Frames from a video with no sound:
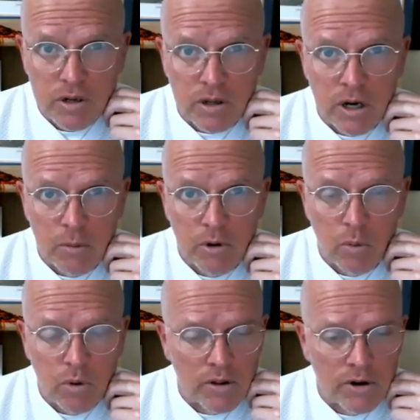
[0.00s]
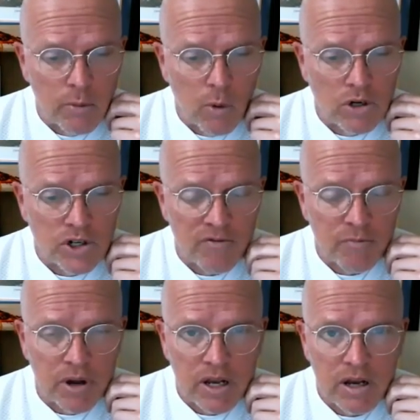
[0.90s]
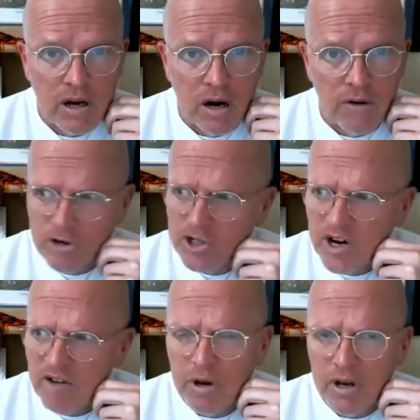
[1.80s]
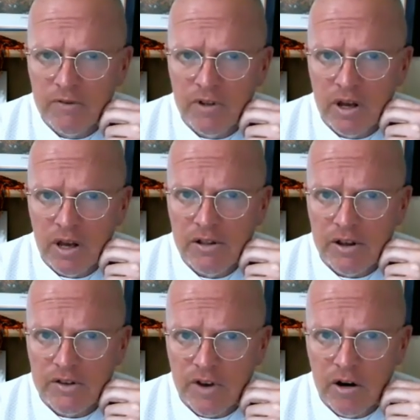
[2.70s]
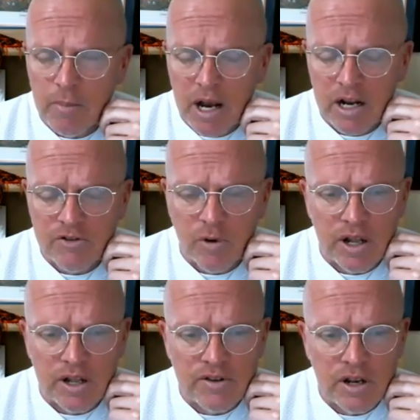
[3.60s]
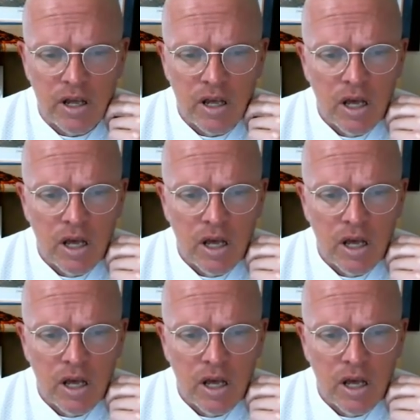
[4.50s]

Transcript: the number uh, the number one draft pick, uh, first draft pick of the Elias era back in 2019.